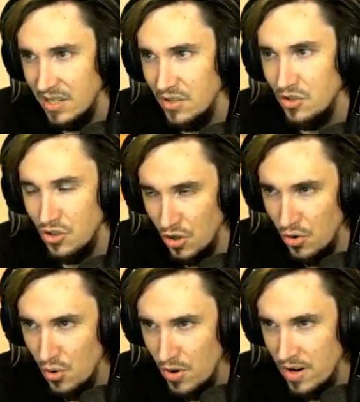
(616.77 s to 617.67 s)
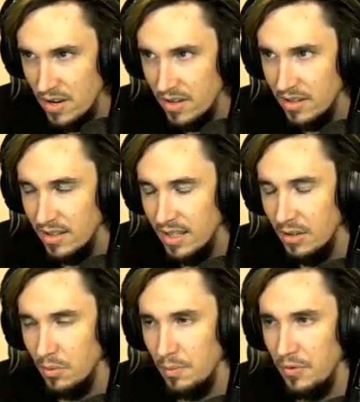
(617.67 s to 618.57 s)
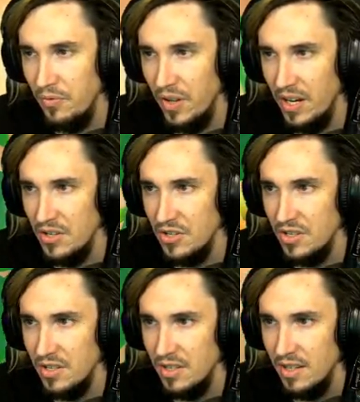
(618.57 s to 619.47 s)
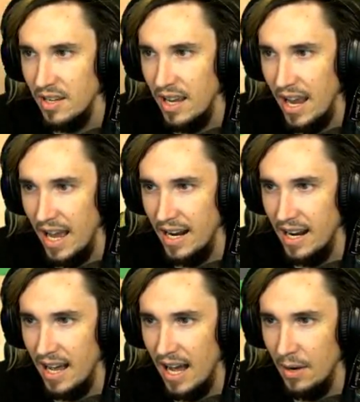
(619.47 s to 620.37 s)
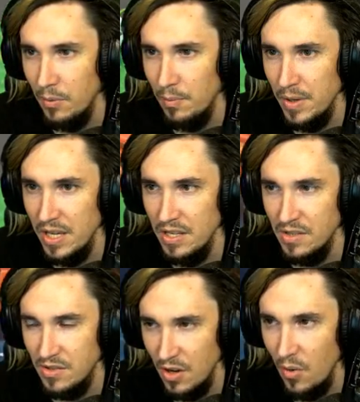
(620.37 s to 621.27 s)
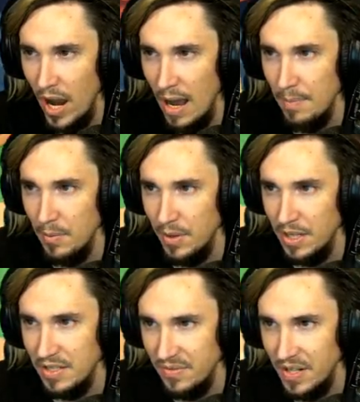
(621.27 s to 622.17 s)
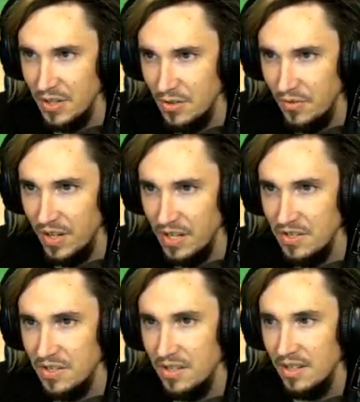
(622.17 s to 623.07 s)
Soon it will be finished, and I will be so happy when it's finished finished.